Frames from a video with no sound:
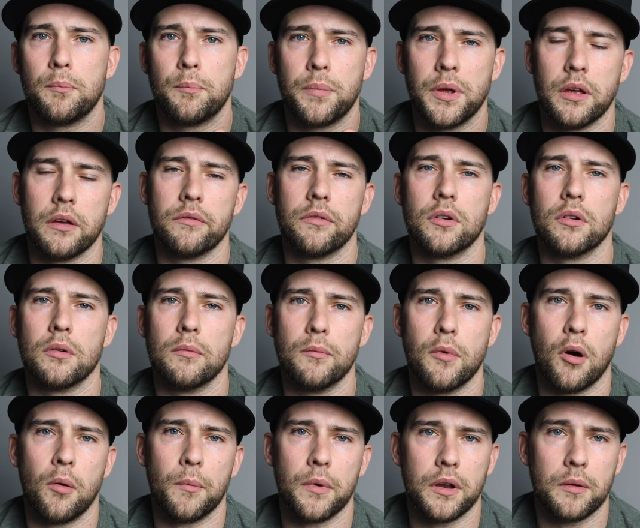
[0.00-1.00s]
pivotal
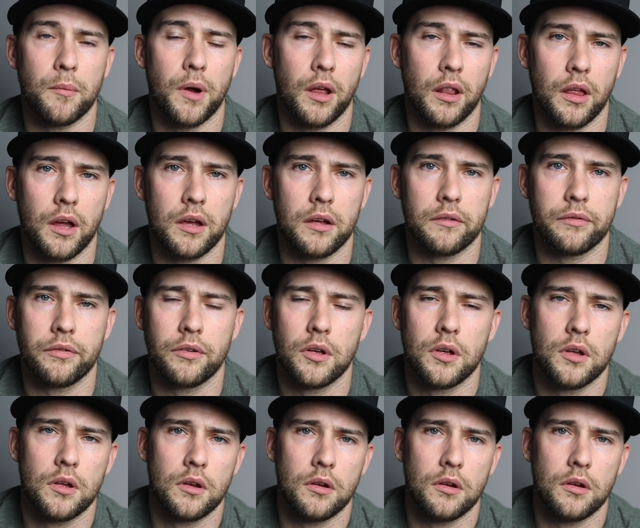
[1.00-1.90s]
moment in my life.